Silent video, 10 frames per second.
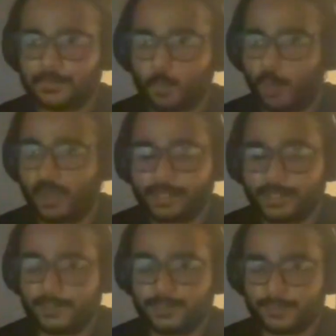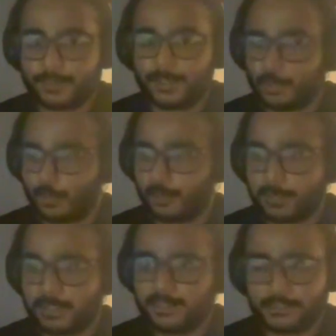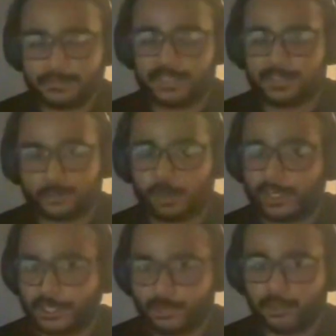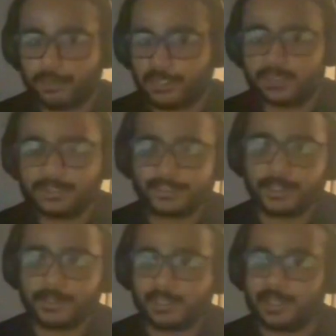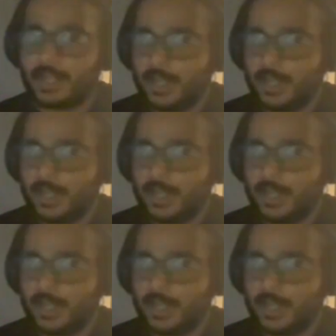Why do you want to be in this space? Why do you want to build this out?